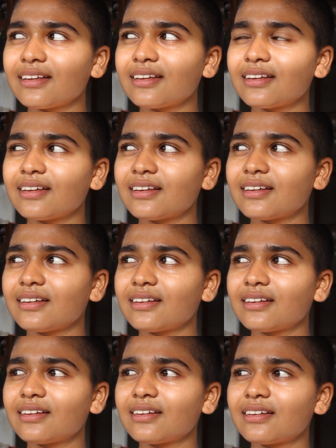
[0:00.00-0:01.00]

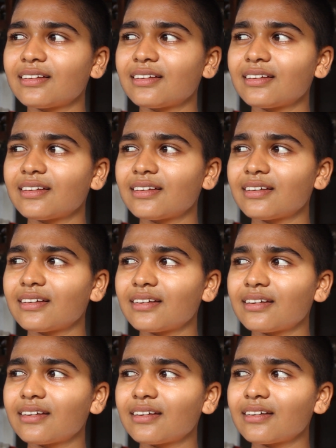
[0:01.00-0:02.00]

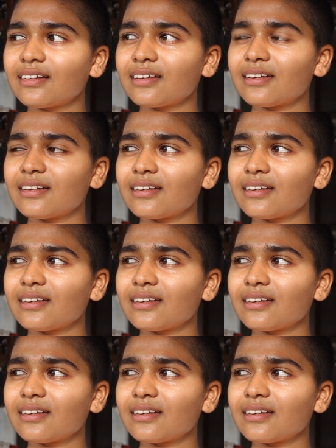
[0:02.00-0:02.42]
(no one is talking)